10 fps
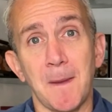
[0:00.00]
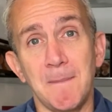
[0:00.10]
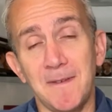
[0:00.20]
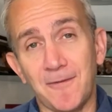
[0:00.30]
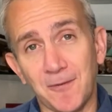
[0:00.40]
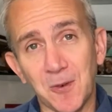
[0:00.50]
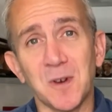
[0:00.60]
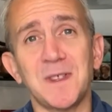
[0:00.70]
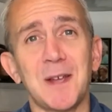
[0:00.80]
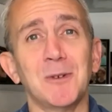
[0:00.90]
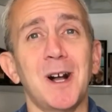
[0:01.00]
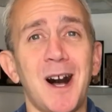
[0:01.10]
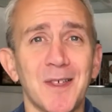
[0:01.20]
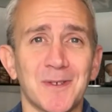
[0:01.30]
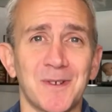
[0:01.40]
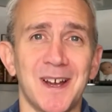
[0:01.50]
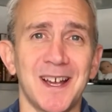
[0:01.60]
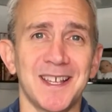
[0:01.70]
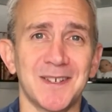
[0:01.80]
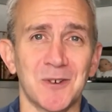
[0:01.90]
before they will
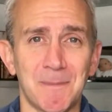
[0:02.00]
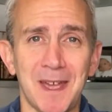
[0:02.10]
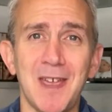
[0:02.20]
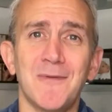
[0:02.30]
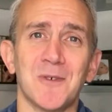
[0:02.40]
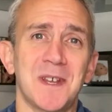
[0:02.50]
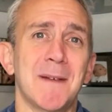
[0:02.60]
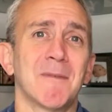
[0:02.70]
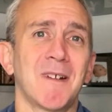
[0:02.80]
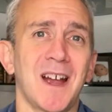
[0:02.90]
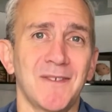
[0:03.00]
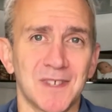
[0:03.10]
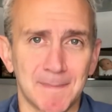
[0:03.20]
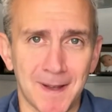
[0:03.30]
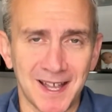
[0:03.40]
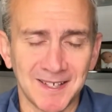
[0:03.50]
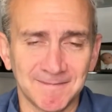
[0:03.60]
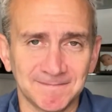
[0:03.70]
authorize or pay for an MRI of the spine.